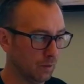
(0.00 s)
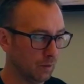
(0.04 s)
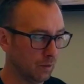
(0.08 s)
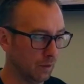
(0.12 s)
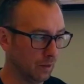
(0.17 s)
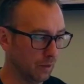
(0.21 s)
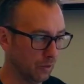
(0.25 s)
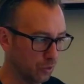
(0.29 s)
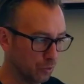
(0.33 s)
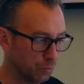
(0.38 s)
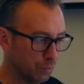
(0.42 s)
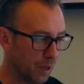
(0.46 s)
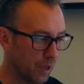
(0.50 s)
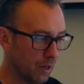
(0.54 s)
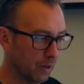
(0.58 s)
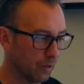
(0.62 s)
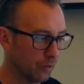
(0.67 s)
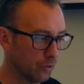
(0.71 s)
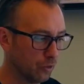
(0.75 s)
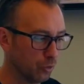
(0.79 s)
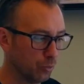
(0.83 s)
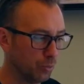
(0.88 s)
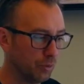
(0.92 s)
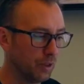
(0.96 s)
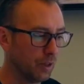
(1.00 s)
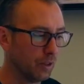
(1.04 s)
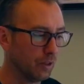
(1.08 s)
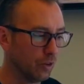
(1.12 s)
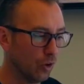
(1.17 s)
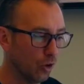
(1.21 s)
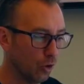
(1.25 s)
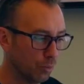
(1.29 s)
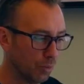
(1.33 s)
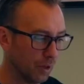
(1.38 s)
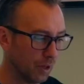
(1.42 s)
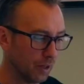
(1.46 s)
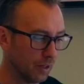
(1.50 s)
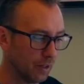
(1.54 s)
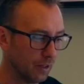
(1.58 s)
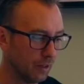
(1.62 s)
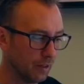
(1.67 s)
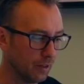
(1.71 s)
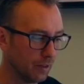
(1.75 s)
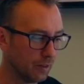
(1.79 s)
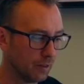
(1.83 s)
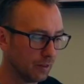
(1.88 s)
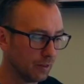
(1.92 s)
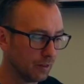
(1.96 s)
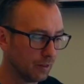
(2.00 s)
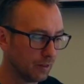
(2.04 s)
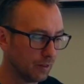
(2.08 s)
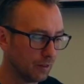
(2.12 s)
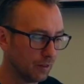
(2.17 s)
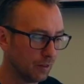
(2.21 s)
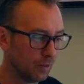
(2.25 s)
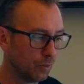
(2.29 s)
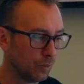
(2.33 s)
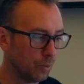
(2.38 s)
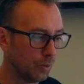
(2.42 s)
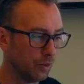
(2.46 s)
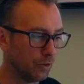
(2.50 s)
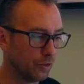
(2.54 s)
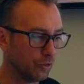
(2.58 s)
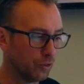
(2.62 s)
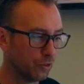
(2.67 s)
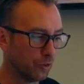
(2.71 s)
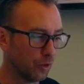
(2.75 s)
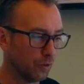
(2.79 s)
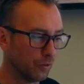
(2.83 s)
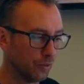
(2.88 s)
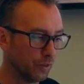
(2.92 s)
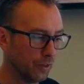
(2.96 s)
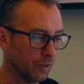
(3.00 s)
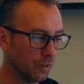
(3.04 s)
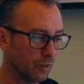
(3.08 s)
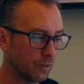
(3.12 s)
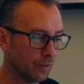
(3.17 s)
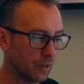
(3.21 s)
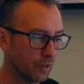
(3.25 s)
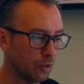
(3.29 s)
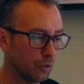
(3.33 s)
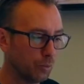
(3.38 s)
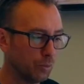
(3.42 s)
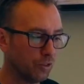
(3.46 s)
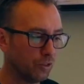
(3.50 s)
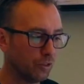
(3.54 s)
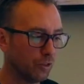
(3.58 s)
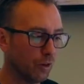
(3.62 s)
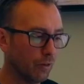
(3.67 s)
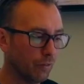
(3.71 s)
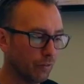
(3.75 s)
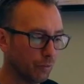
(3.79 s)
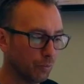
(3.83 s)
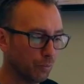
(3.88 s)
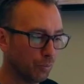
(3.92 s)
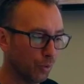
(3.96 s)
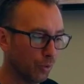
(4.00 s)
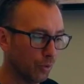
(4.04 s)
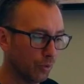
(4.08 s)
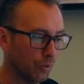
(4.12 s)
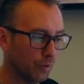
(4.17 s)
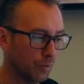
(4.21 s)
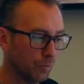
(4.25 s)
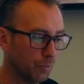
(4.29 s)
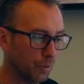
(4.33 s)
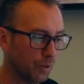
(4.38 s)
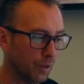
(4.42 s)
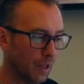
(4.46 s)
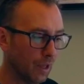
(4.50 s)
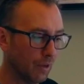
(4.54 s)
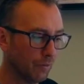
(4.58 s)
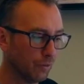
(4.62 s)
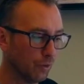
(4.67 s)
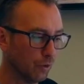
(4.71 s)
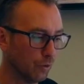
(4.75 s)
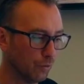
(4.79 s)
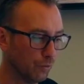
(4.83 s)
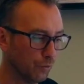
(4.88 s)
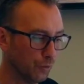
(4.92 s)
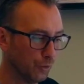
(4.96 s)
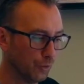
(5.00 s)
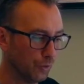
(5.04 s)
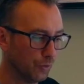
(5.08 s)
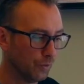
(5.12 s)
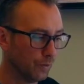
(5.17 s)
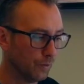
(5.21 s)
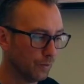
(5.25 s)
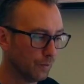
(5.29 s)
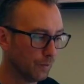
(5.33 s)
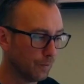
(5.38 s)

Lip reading: It is better to be a nobody with a servant than to be self-important but have no food.